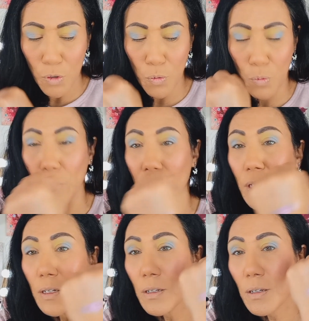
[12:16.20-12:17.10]

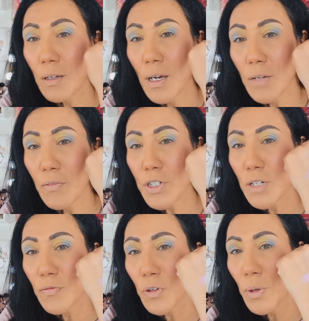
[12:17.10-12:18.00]
green kind of a
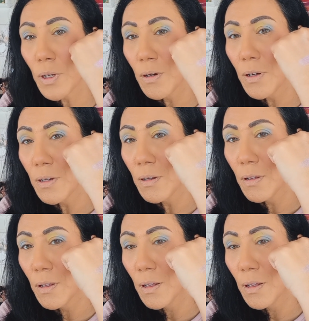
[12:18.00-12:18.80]
shift going on.